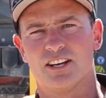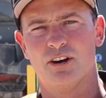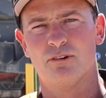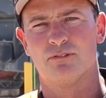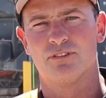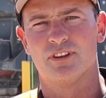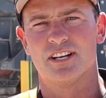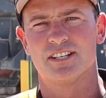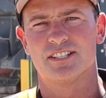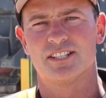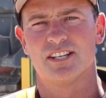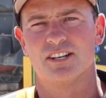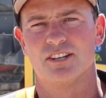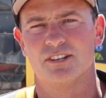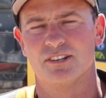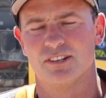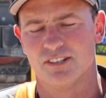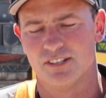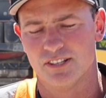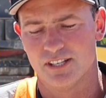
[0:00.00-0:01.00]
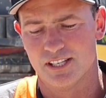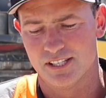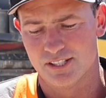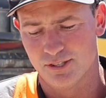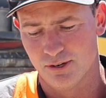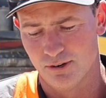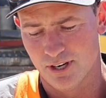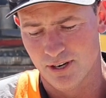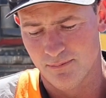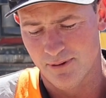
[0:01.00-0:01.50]
cool thing to
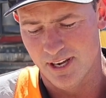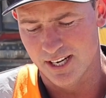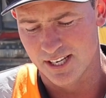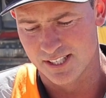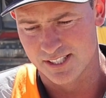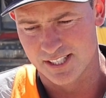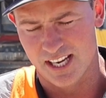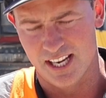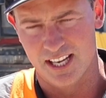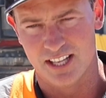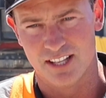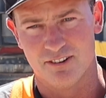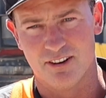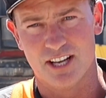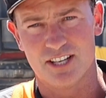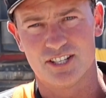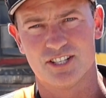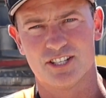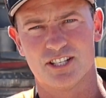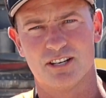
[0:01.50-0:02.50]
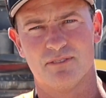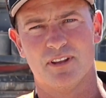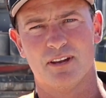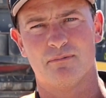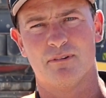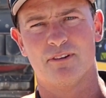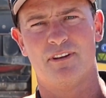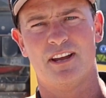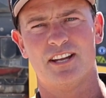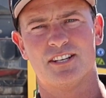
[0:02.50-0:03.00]
talk about is the relationship
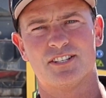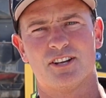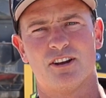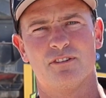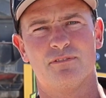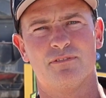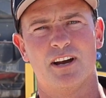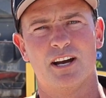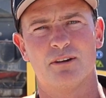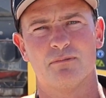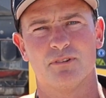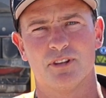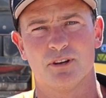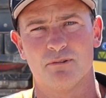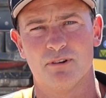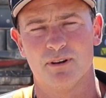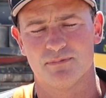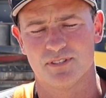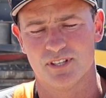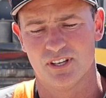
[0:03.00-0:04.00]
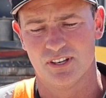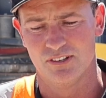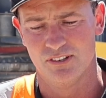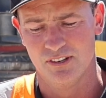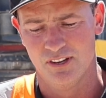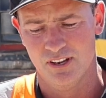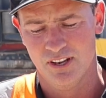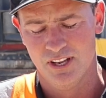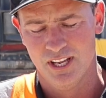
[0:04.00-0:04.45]
that we've had so far with Equip 2.